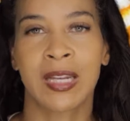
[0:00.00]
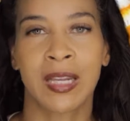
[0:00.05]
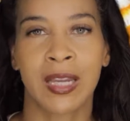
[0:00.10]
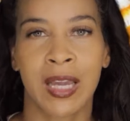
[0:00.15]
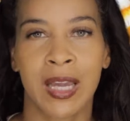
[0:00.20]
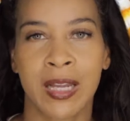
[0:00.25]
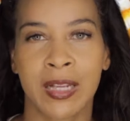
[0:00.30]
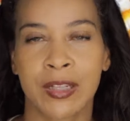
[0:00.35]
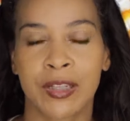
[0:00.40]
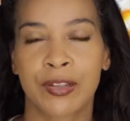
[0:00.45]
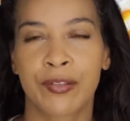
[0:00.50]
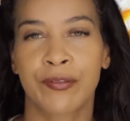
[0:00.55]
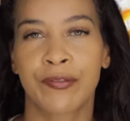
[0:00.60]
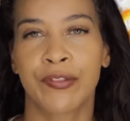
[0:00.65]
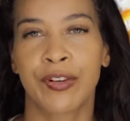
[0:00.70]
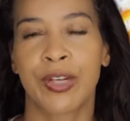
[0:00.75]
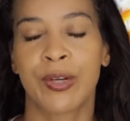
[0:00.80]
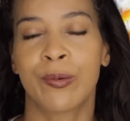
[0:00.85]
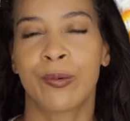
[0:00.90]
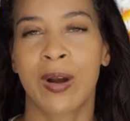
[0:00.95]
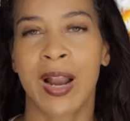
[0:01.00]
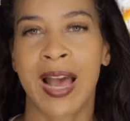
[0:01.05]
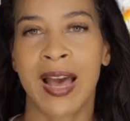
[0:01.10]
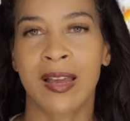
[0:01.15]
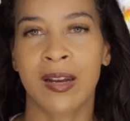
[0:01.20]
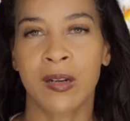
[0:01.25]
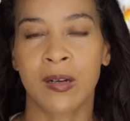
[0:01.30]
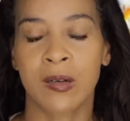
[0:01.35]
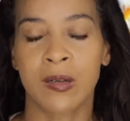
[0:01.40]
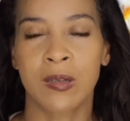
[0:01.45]
against free
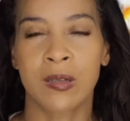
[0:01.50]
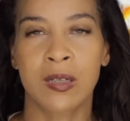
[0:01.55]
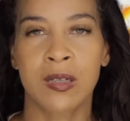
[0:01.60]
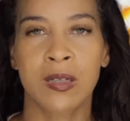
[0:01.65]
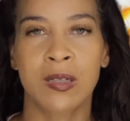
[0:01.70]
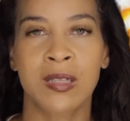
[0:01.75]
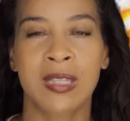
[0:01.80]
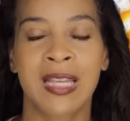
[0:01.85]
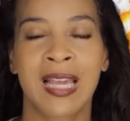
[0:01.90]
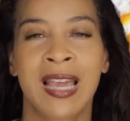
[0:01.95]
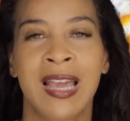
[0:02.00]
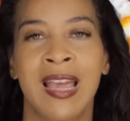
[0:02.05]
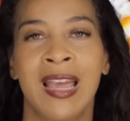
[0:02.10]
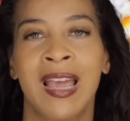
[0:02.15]
radicals,